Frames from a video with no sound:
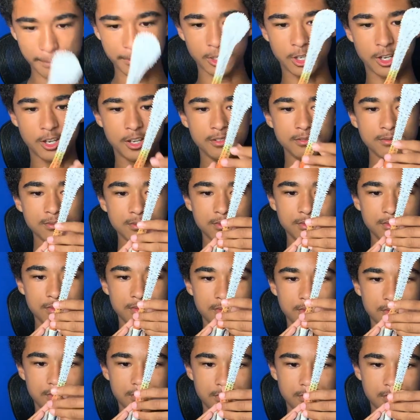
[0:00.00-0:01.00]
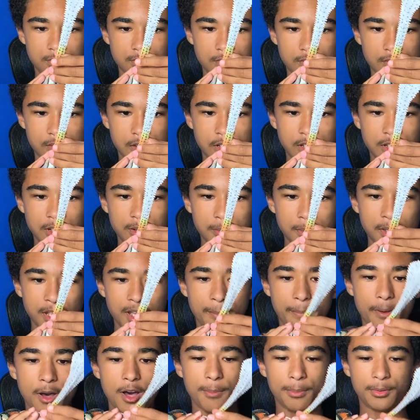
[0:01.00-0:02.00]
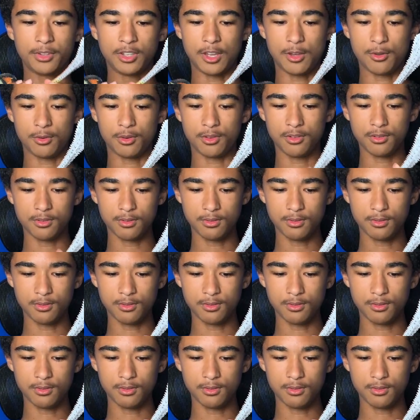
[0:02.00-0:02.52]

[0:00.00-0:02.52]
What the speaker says: on. It didn't make a pop sound.